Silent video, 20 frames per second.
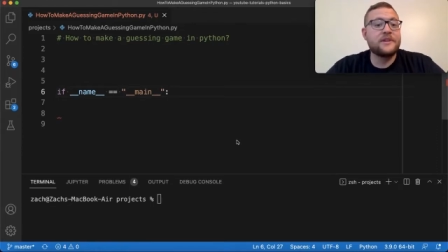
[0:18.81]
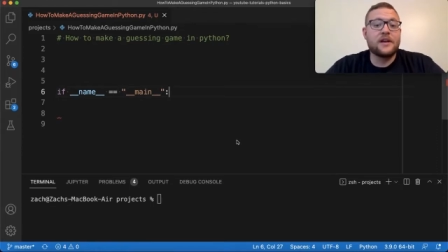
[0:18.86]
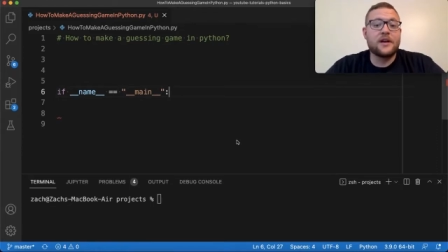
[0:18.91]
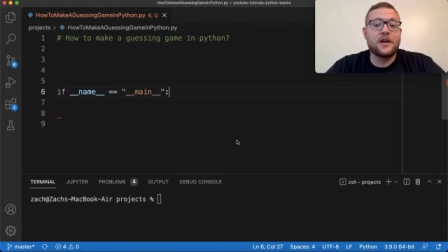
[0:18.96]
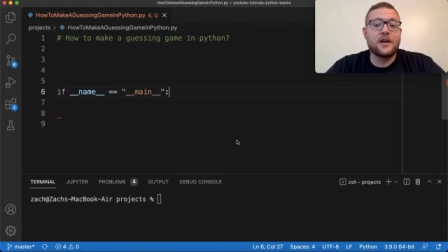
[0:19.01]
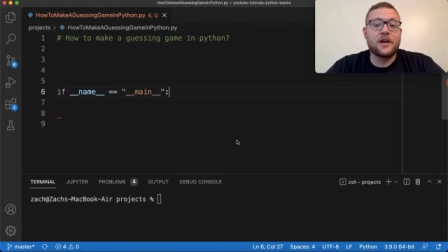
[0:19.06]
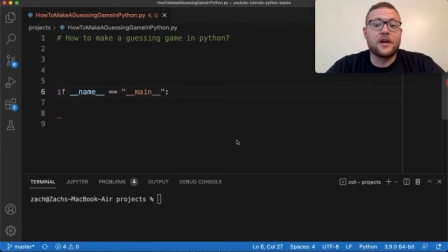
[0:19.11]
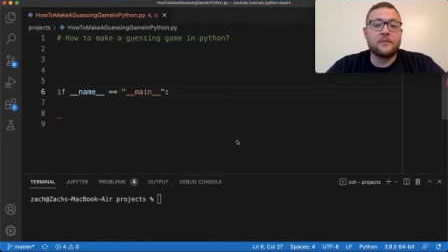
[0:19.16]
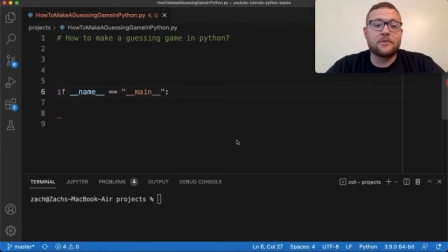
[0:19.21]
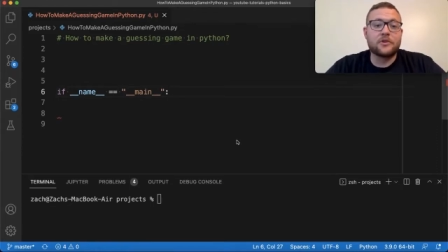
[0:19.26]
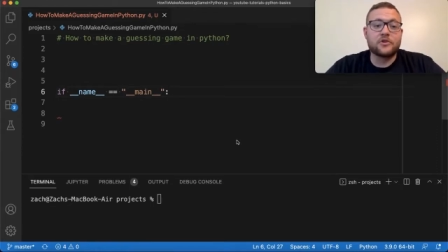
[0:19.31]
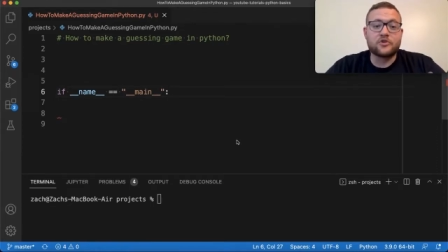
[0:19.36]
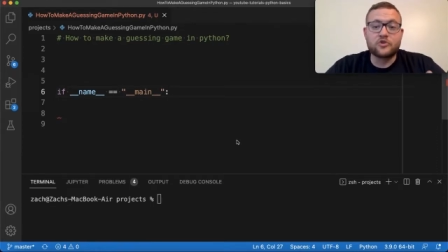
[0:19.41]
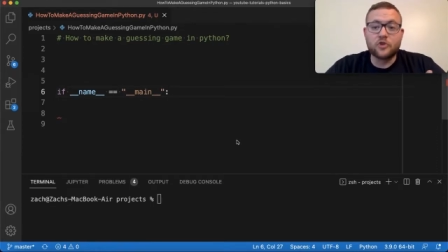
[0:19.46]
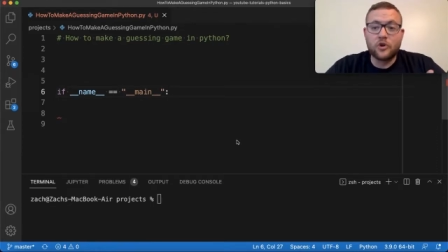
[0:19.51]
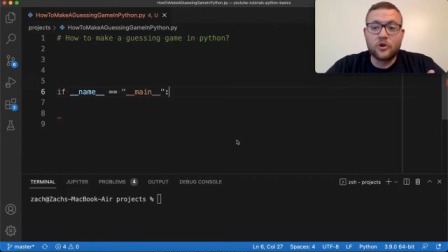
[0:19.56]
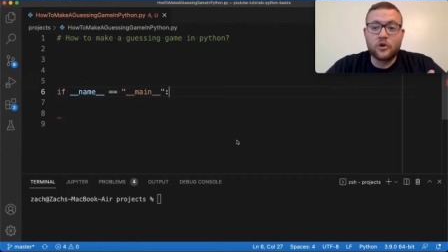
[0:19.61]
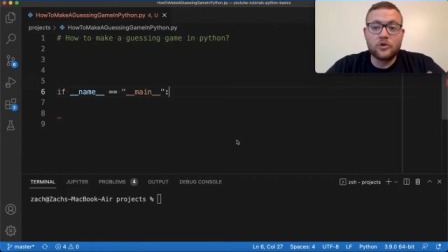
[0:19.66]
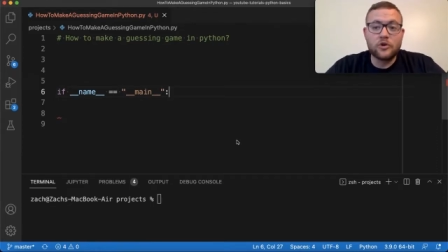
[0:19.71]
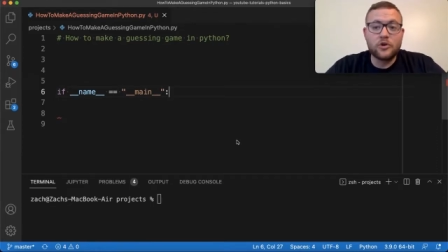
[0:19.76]
um,
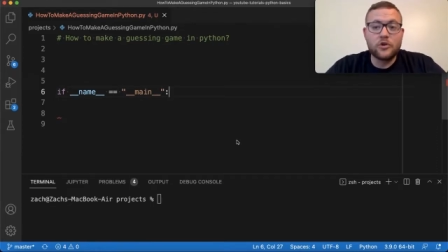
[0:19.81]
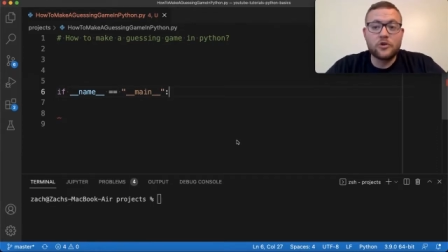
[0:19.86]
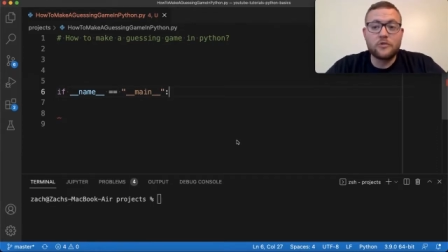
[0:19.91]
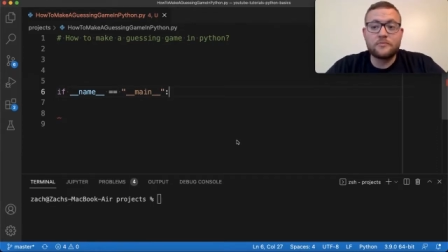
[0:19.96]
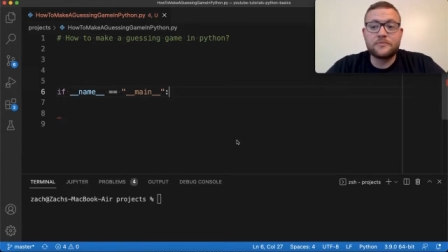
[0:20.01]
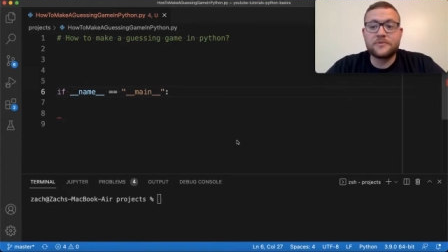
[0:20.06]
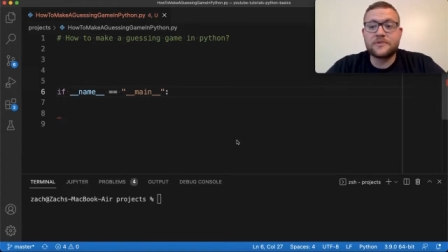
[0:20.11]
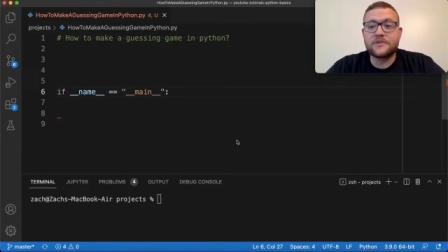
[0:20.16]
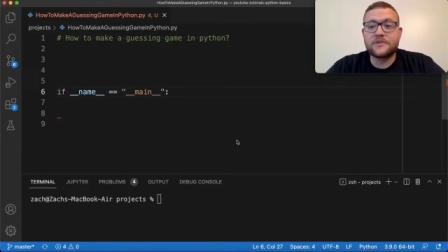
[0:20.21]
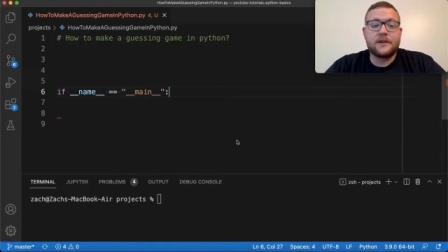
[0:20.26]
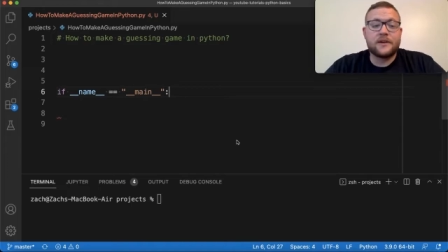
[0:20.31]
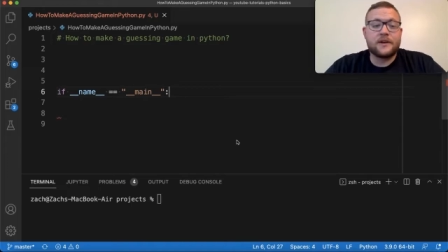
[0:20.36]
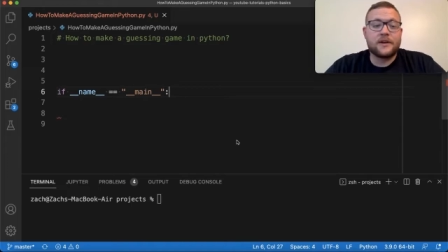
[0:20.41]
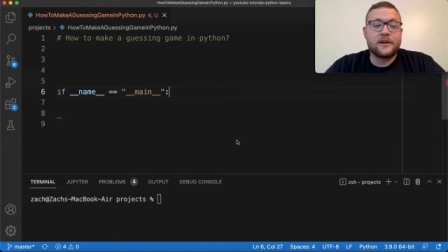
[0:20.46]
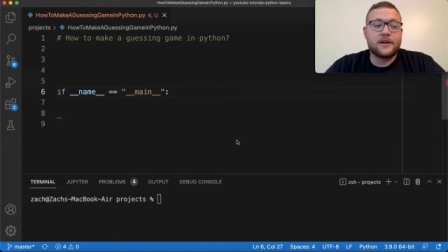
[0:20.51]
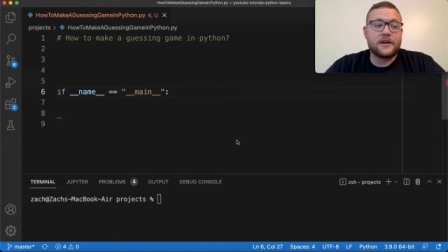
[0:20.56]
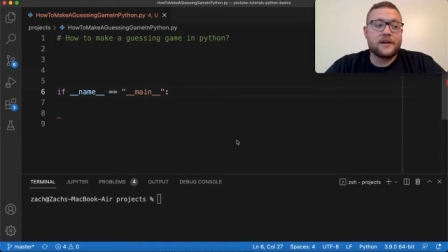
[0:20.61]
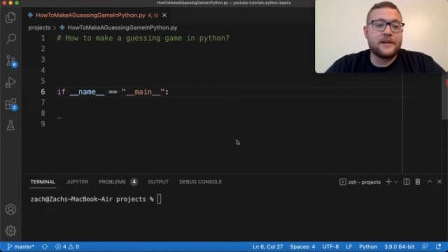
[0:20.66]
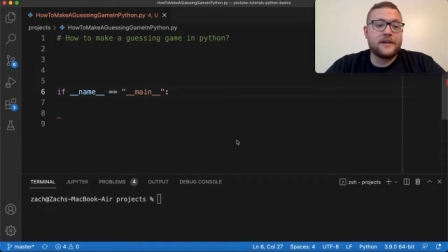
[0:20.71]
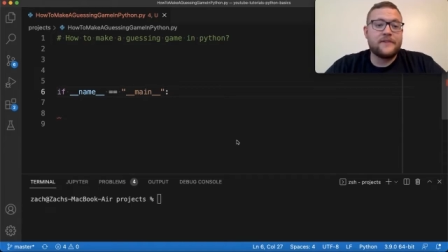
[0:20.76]
control loops,
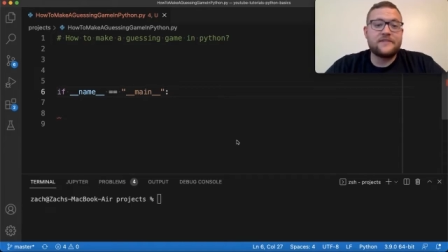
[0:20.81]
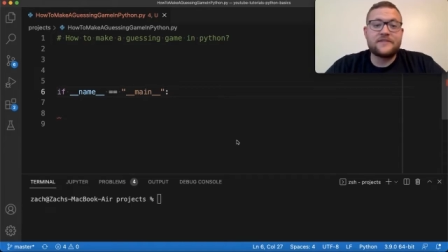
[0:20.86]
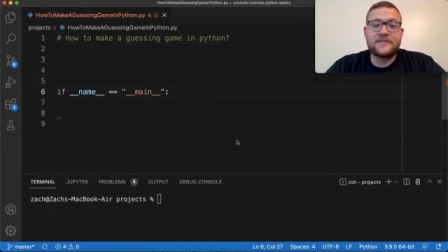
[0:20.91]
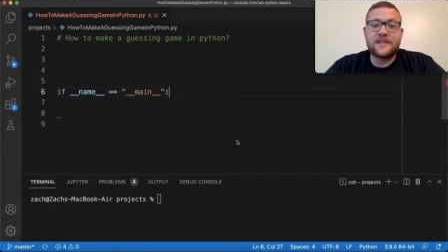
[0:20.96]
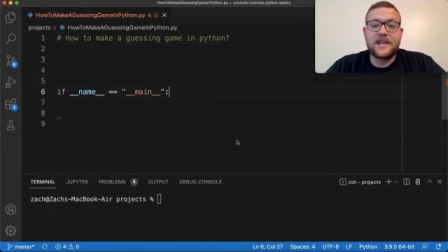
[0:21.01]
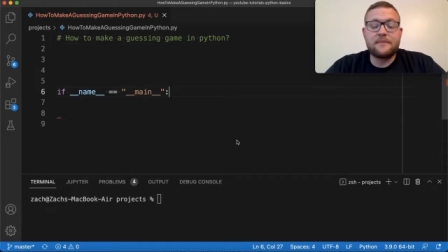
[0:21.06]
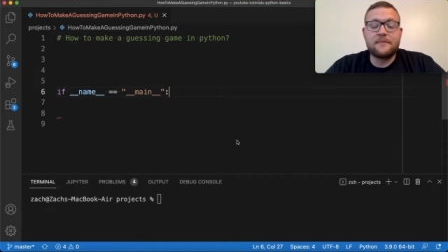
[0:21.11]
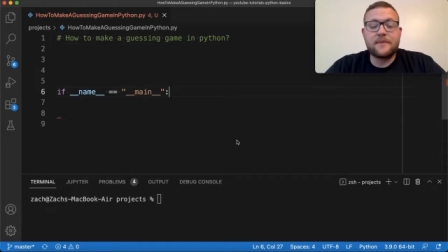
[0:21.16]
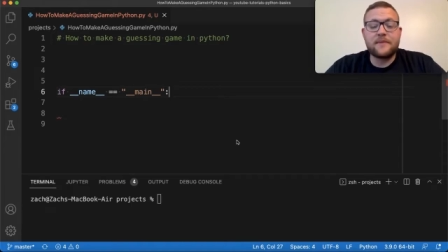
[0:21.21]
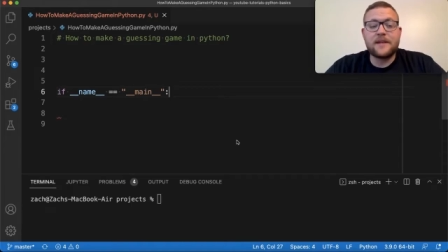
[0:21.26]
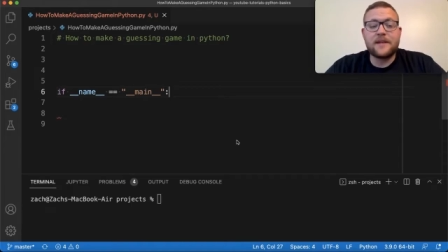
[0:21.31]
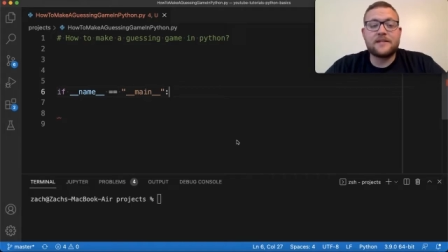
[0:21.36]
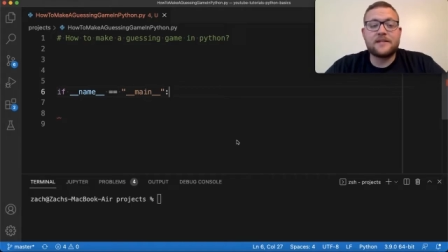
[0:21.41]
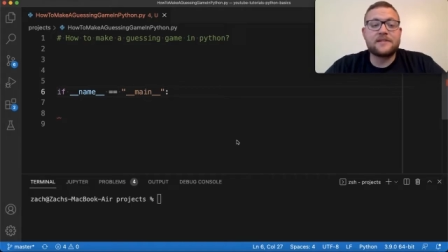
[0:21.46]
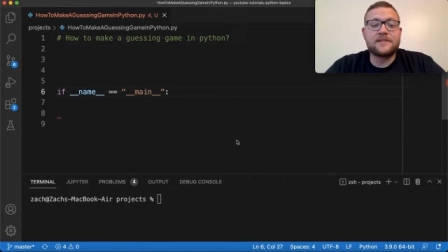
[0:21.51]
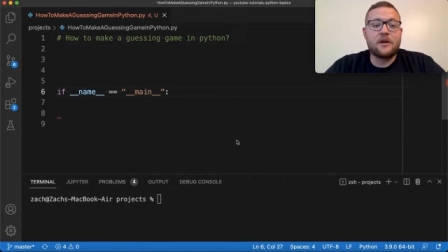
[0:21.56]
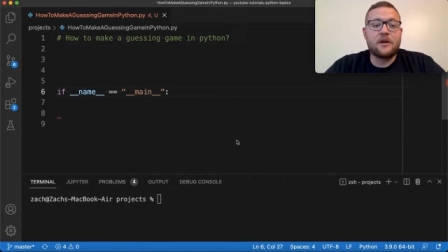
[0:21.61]
uh, if statements,